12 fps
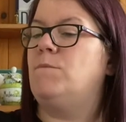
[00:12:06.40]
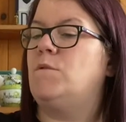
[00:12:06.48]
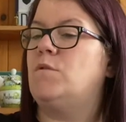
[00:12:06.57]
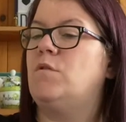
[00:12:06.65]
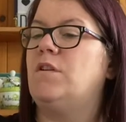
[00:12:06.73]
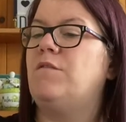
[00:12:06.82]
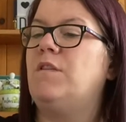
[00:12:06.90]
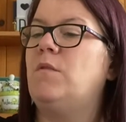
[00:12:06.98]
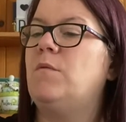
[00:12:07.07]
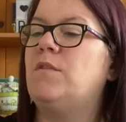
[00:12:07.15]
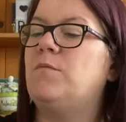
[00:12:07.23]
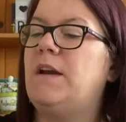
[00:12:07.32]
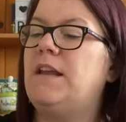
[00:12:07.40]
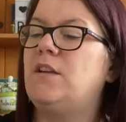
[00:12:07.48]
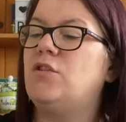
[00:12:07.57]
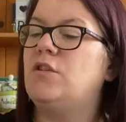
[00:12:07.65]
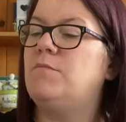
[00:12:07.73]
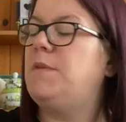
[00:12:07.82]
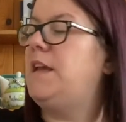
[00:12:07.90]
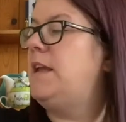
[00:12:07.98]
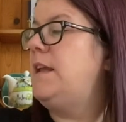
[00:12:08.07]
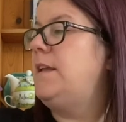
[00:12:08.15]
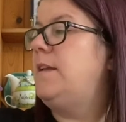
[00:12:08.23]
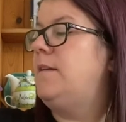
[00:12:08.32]
Trying to think which way it should
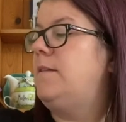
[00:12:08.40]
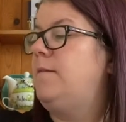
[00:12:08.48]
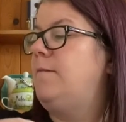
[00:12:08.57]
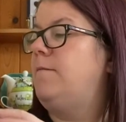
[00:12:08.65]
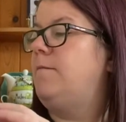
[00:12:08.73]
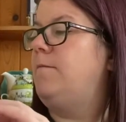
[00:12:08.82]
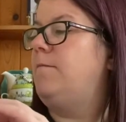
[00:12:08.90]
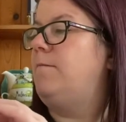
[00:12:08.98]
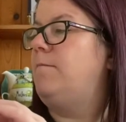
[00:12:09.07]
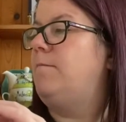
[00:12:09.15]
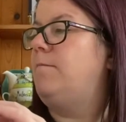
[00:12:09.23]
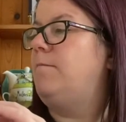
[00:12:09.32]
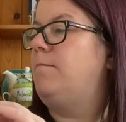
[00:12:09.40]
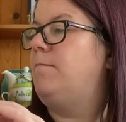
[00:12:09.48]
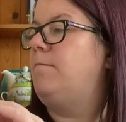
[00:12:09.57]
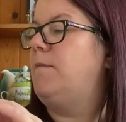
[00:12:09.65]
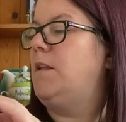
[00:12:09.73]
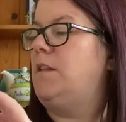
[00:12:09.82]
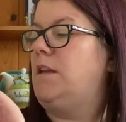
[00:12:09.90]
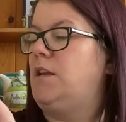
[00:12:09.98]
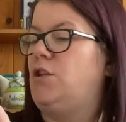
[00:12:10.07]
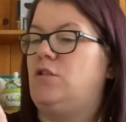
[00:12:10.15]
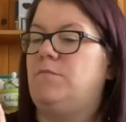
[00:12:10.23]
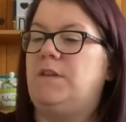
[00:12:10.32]
be. I think
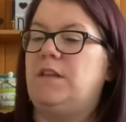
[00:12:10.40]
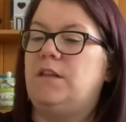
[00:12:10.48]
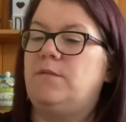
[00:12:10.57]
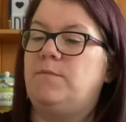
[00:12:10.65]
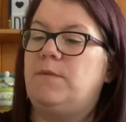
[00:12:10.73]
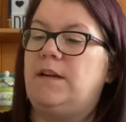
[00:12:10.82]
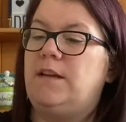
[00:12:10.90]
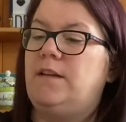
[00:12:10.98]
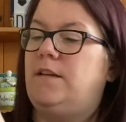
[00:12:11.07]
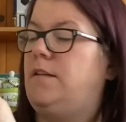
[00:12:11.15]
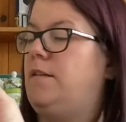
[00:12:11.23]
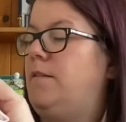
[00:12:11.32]
it should be this way.